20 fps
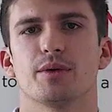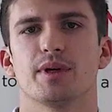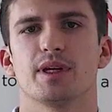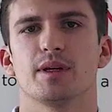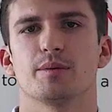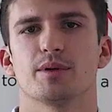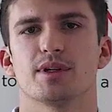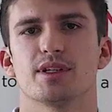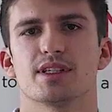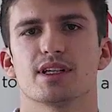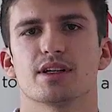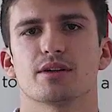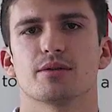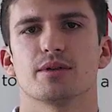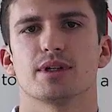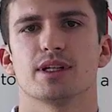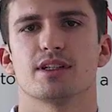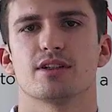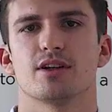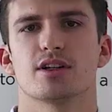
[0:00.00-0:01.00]
Now I'm a 3D
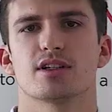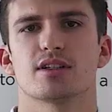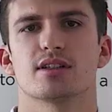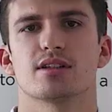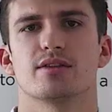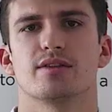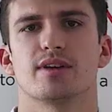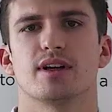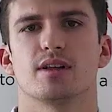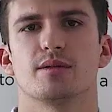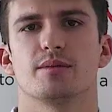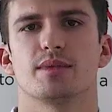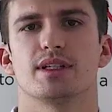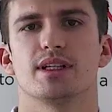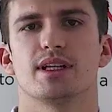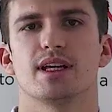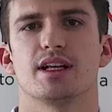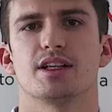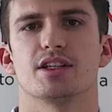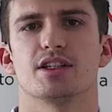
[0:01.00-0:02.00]
printing research and
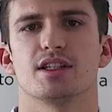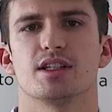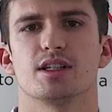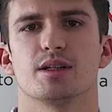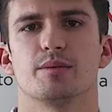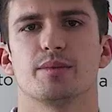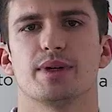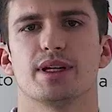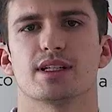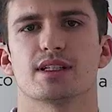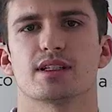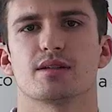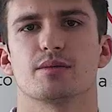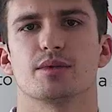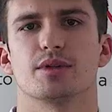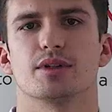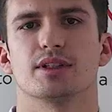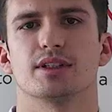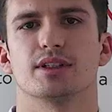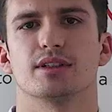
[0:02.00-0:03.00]
development engineer
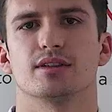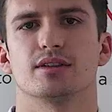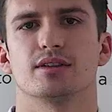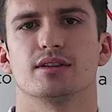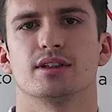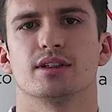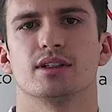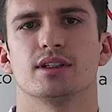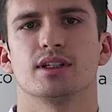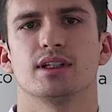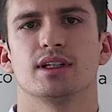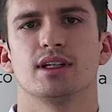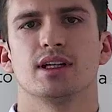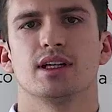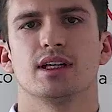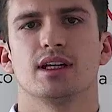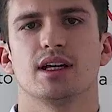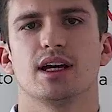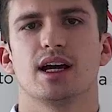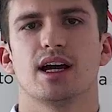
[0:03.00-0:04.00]
based in Berlin.
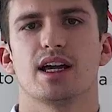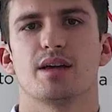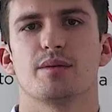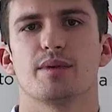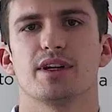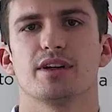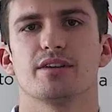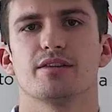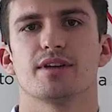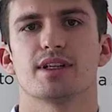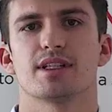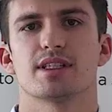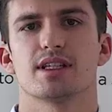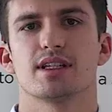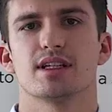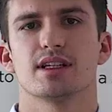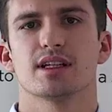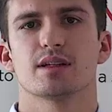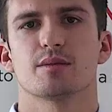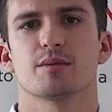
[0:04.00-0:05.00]
I am here
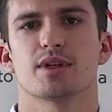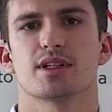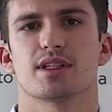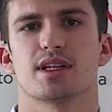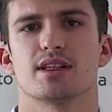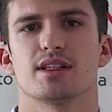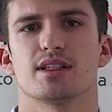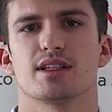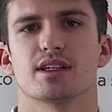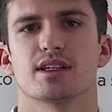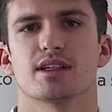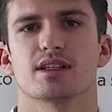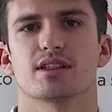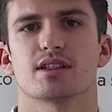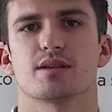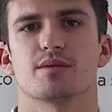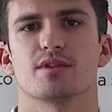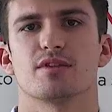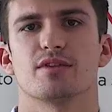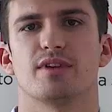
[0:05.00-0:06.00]
visiting and
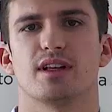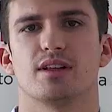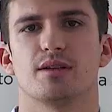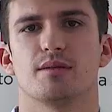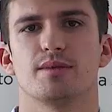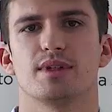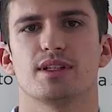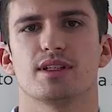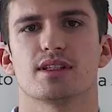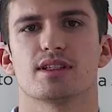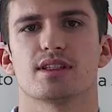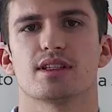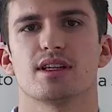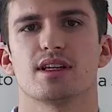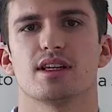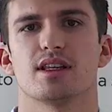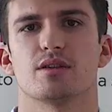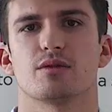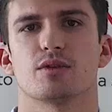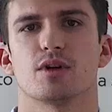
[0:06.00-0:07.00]
presenting some
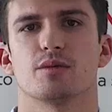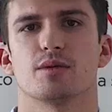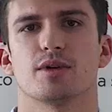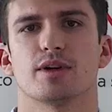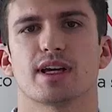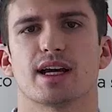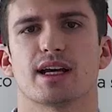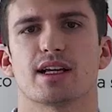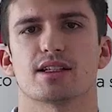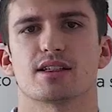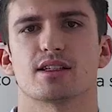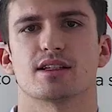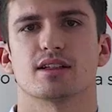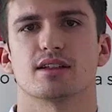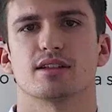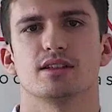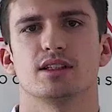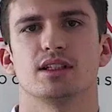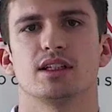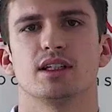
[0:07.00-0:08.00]
developments in the
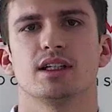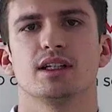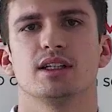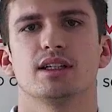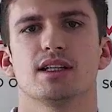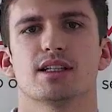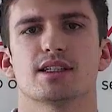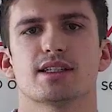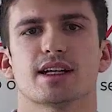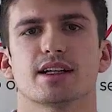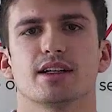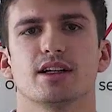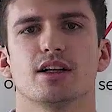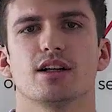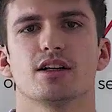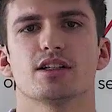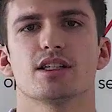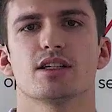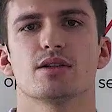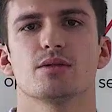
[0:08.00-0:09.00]
robocasting. This
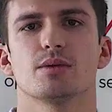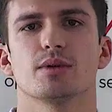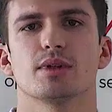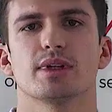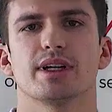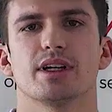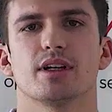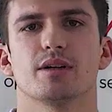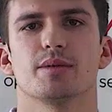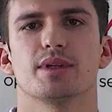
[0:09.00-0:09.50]
technology